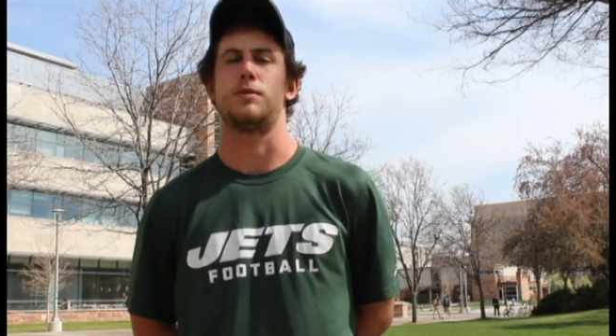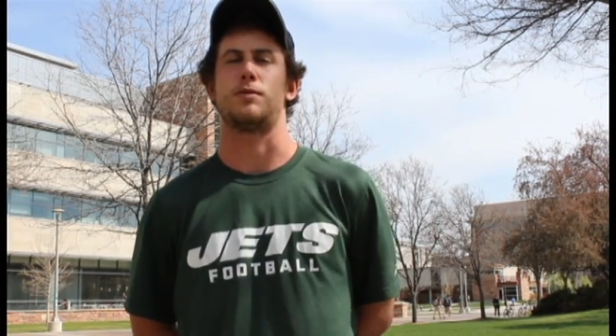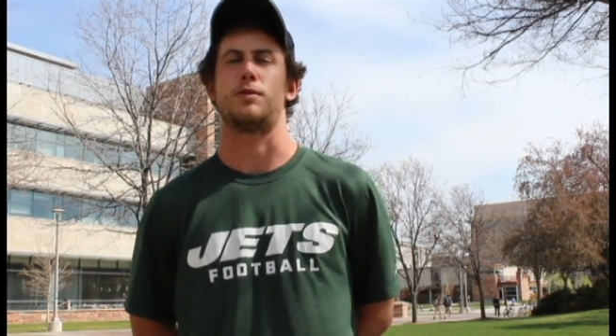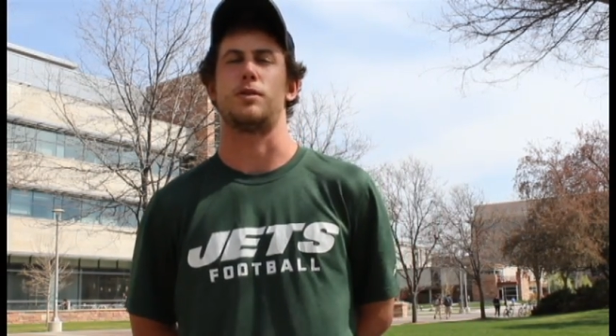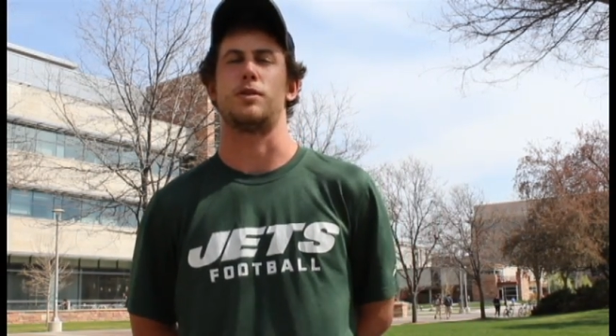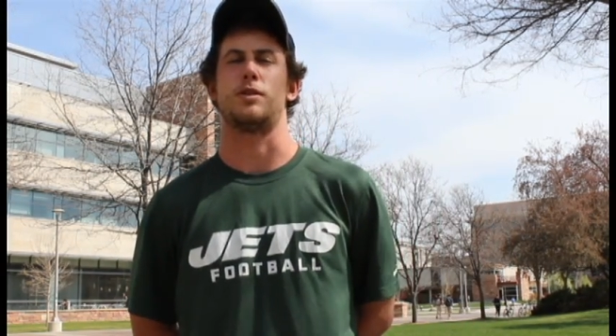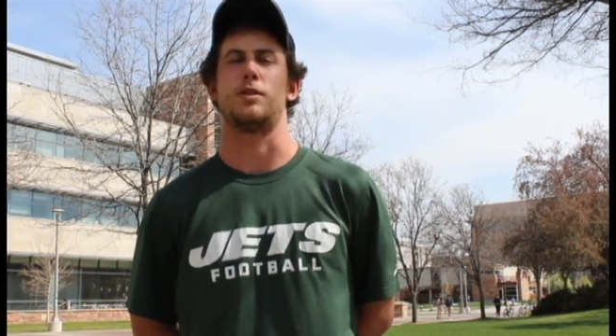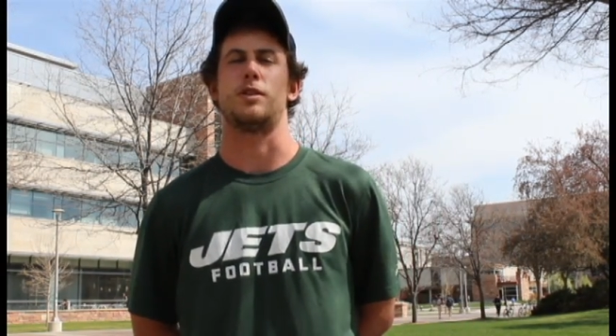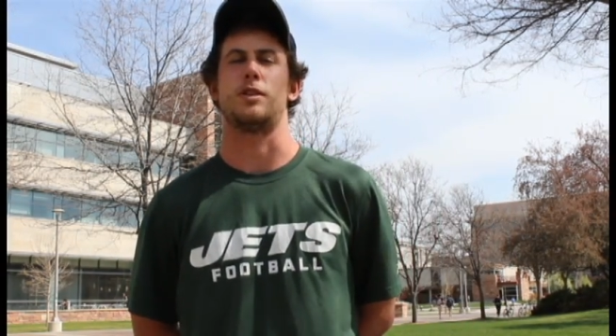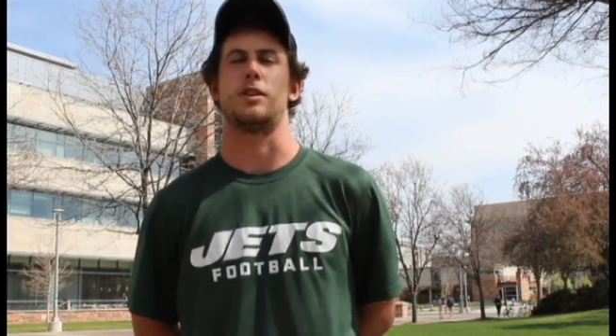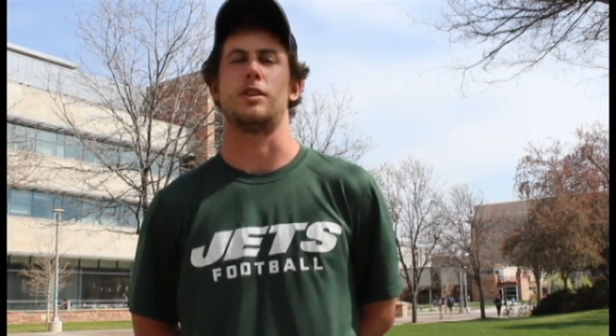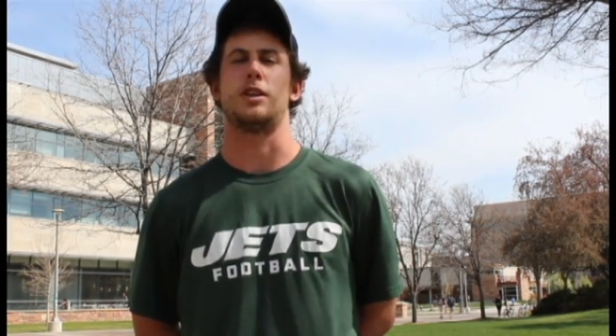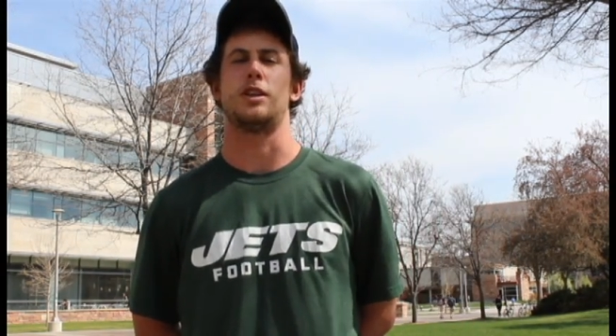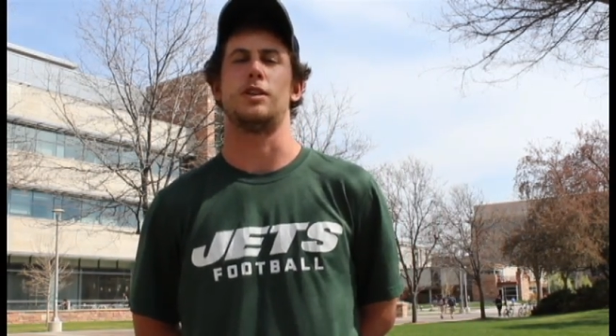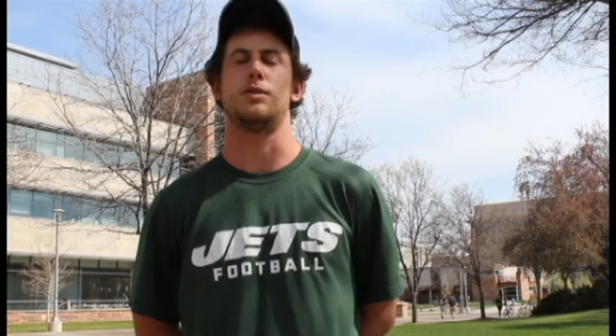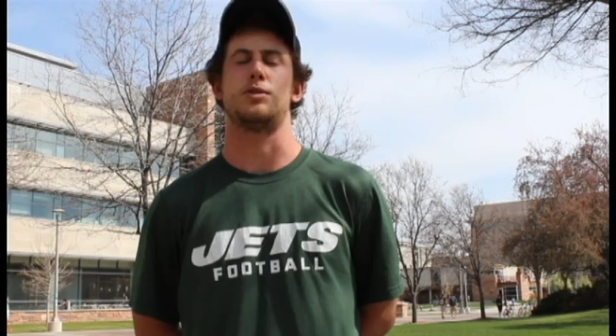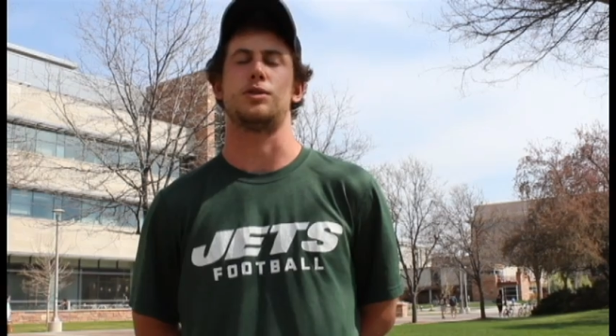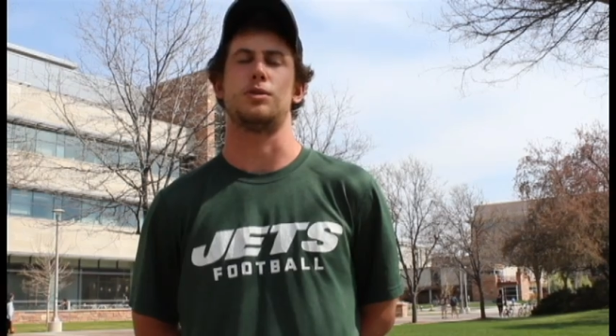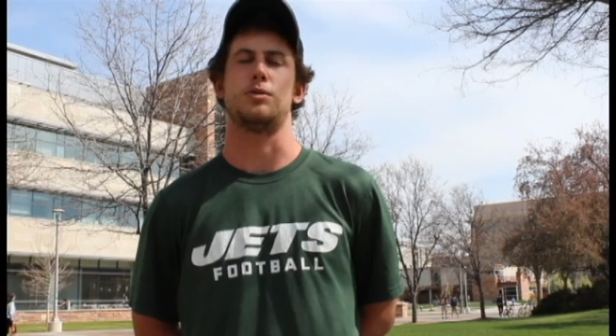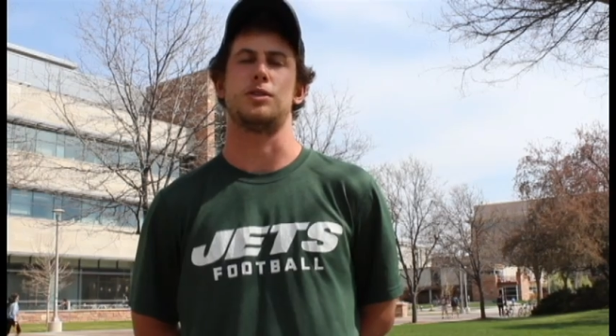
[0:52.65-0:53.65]
for the
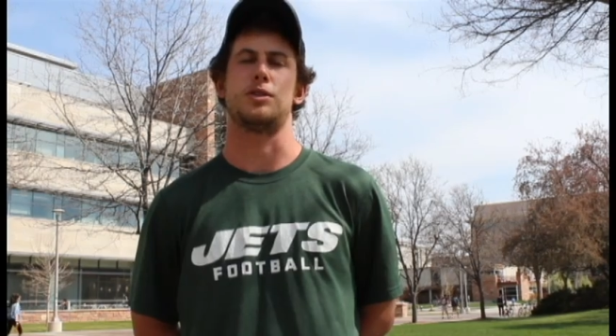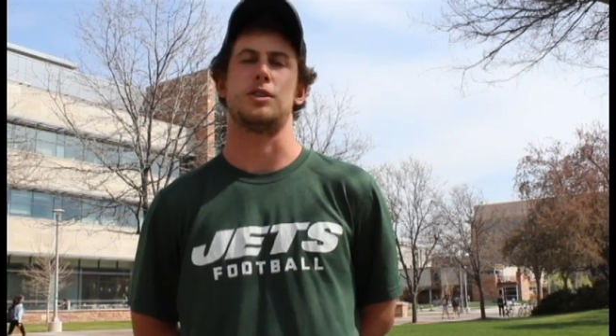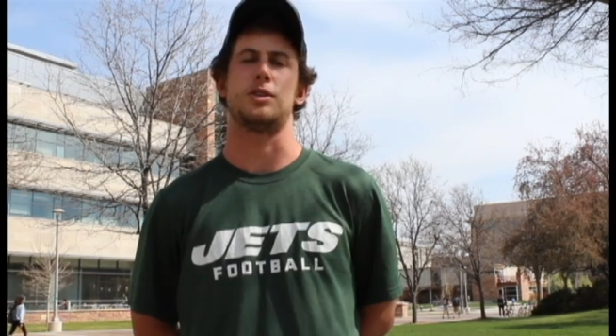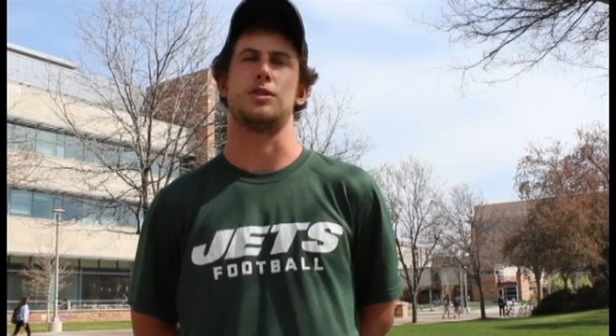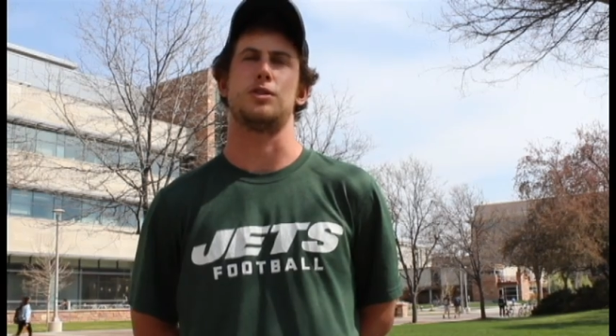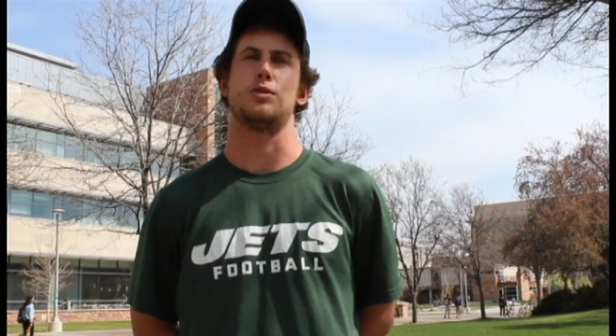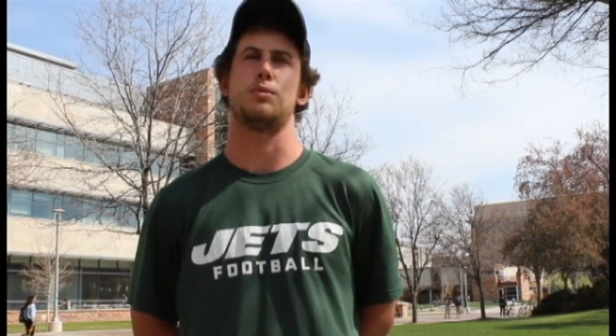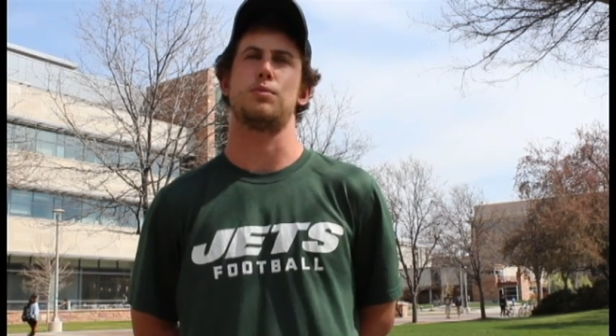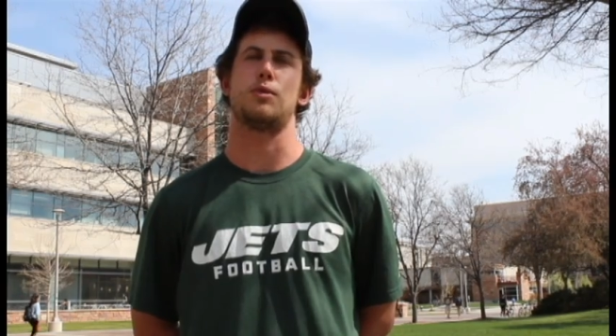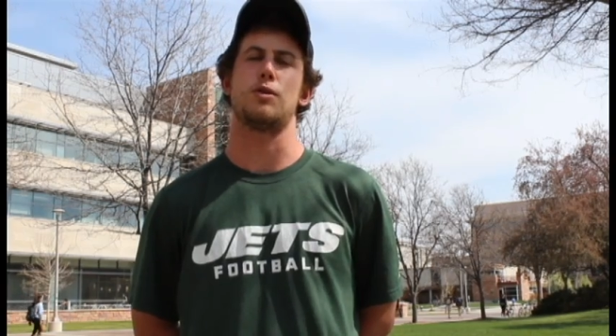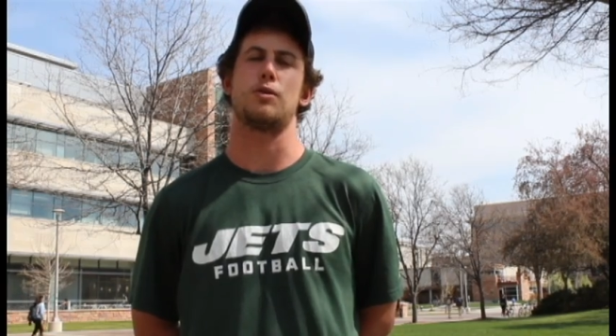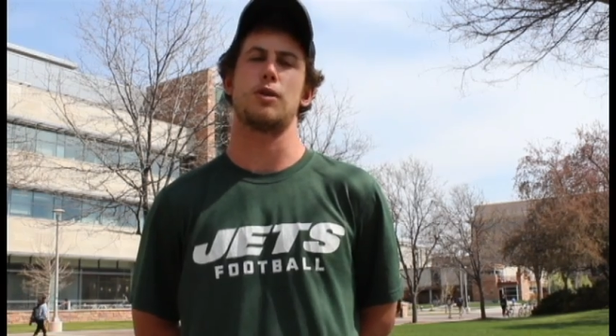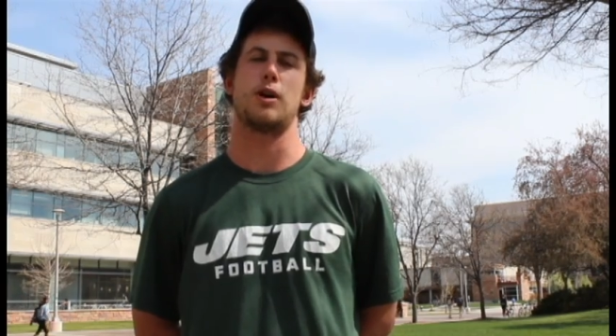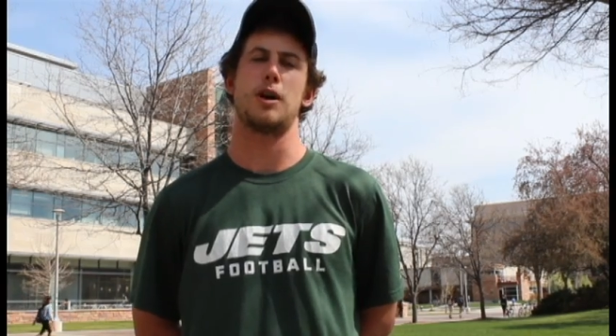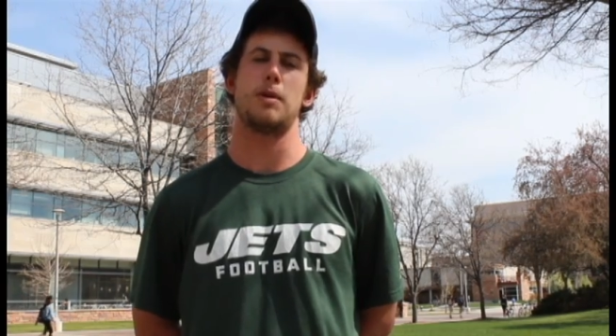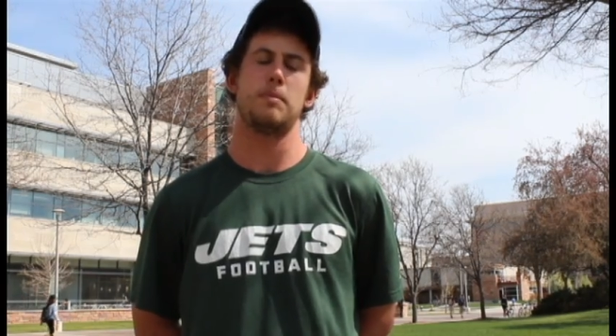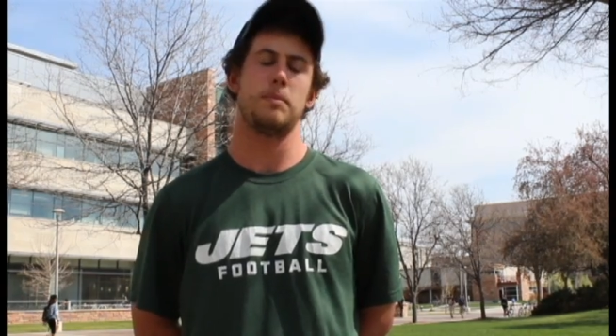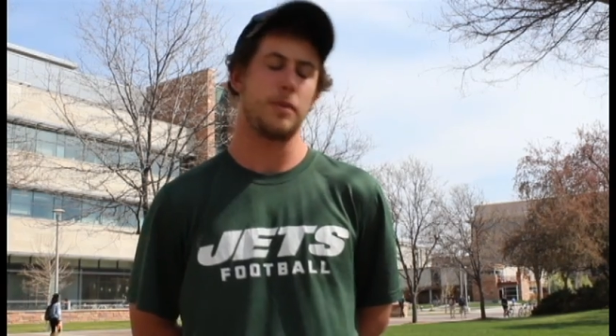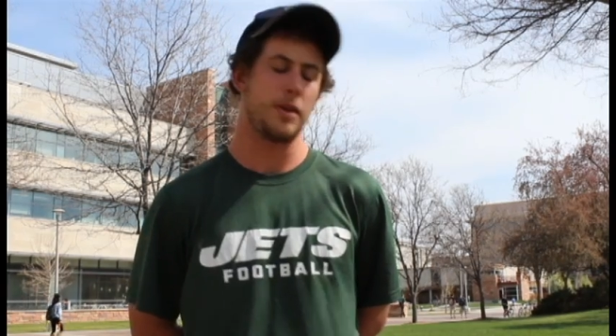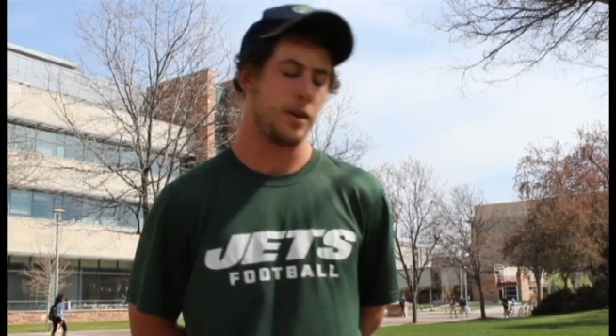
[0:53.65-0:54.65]
Year 2 at CSU
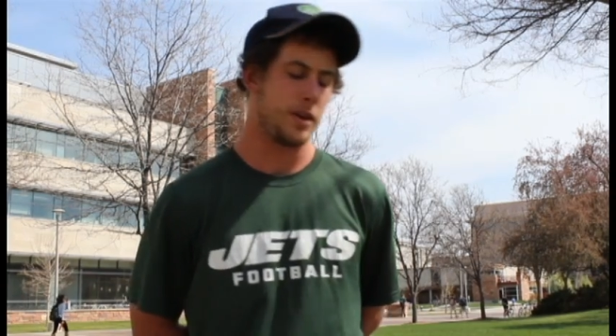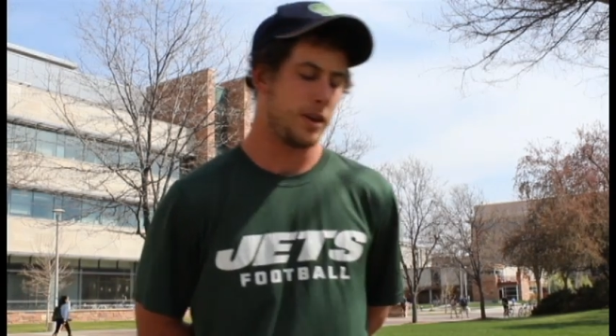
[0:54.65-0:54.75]
program.